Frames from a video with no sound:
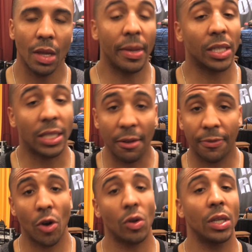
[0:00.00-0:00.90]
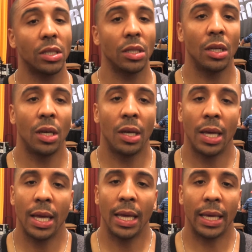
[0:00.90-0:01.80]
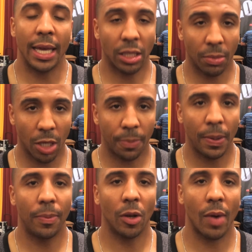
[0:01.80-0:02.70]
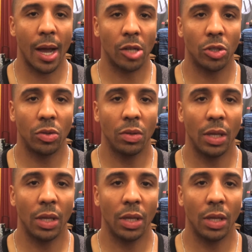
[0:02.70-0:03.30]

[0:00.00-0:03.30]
Man, stay focused. Get some good people around you.